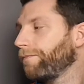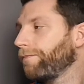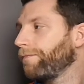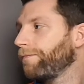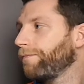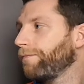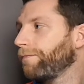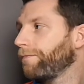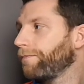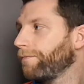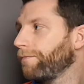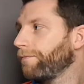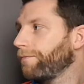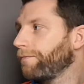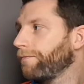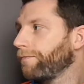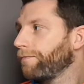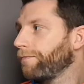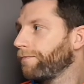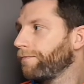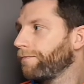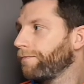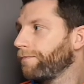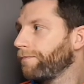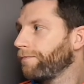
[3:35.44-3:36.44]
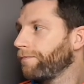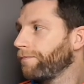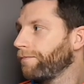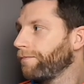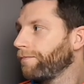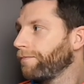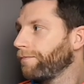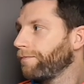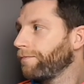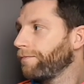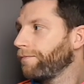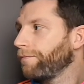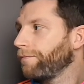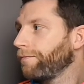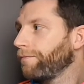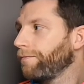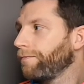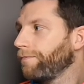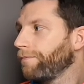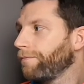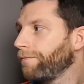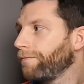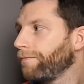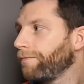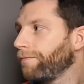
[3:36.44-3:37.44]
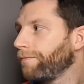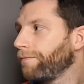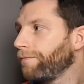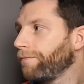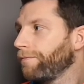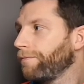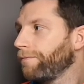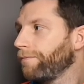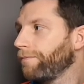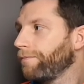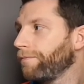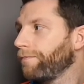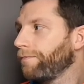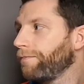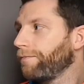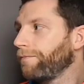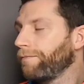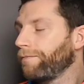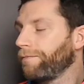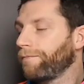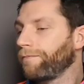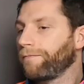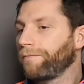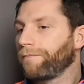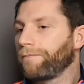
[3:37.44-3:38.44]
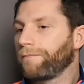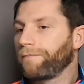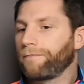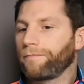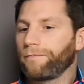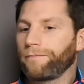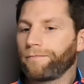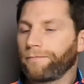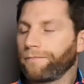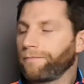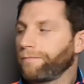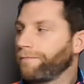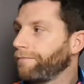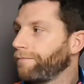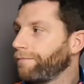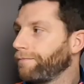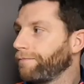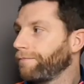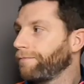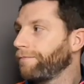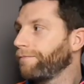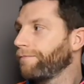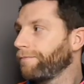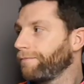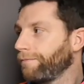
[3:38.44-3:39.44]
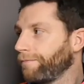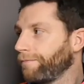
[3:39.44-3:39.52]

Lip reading: The person shown says nothing.